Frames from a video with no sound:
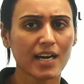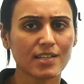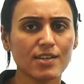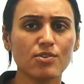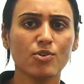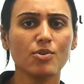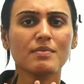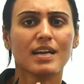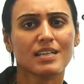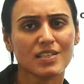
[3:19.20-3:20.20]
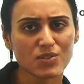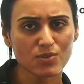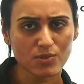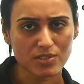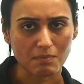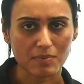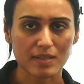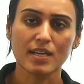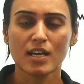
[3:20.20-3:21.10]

your home. It is so simple.